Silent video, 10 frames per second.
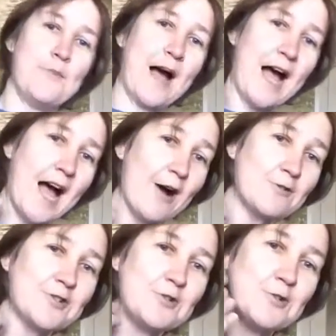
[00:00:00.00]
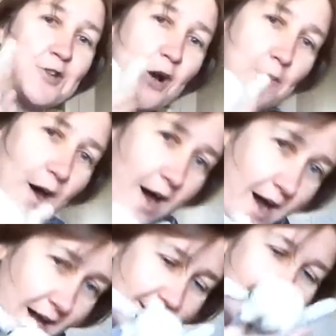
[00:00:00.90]
Bow to your
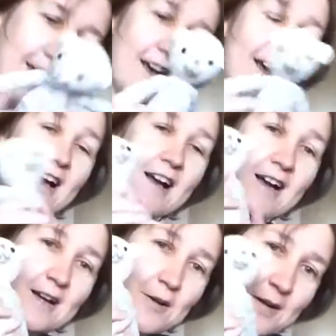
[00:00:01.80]
partner.